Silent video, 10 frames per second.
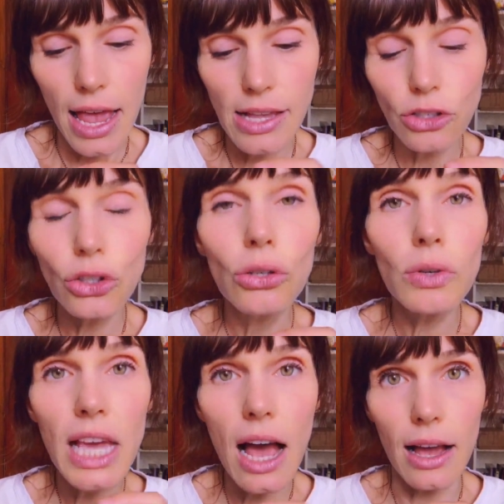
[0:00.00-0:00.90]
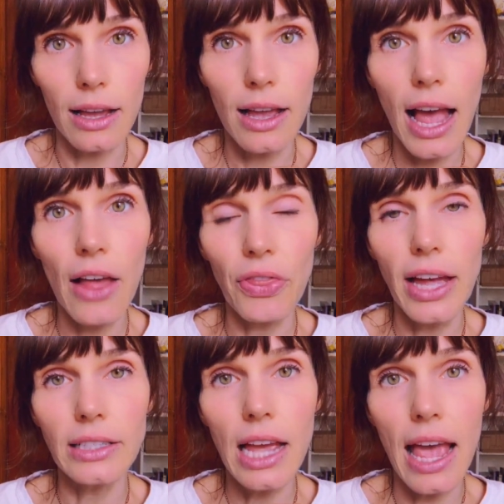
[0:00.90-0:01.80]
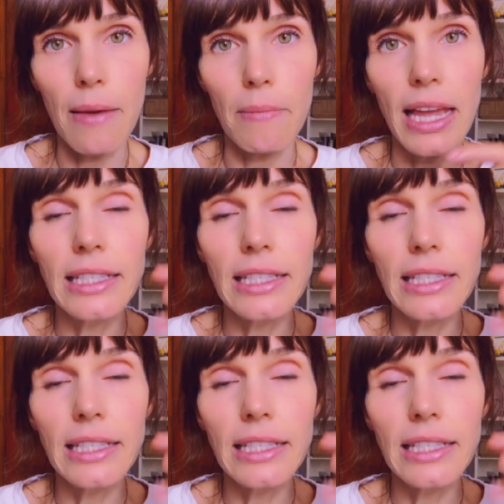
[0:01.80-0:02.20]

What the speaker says: is too young at that time.